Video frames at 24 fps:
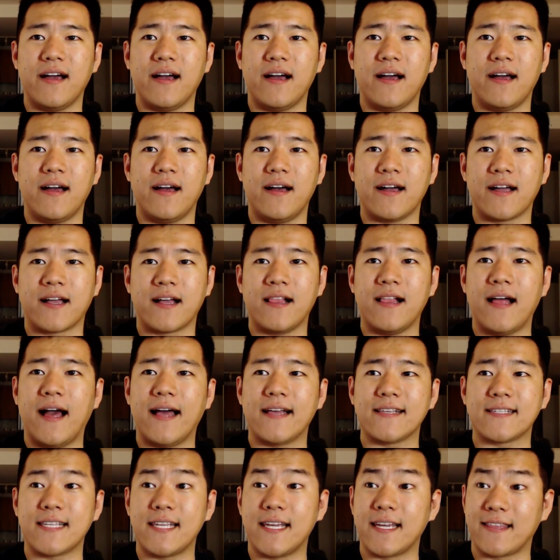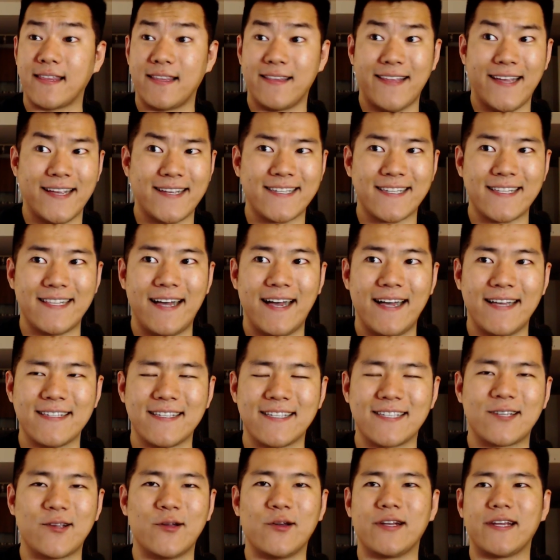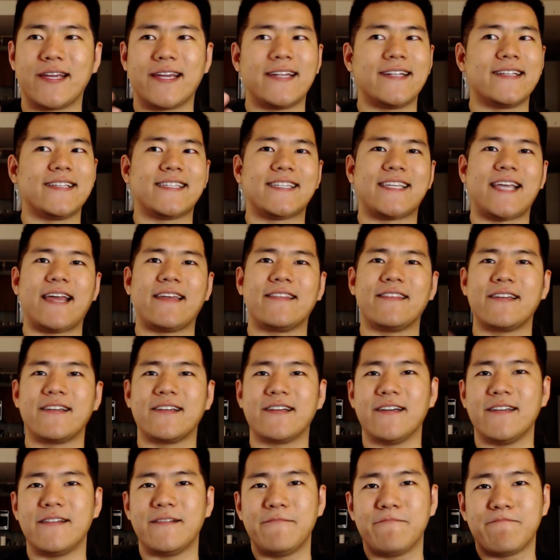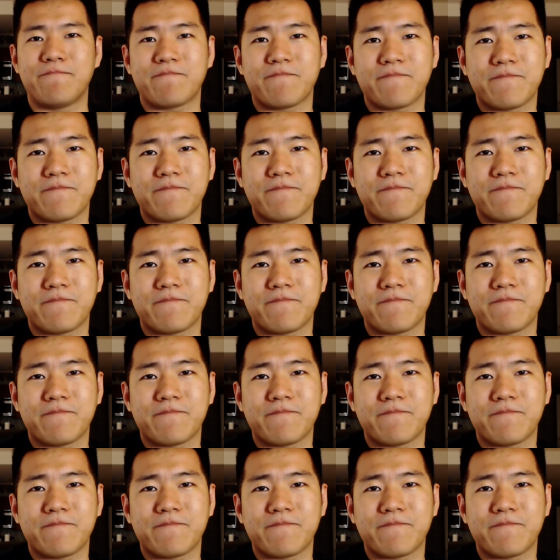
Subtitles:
a class like the next class is going to get insanely good.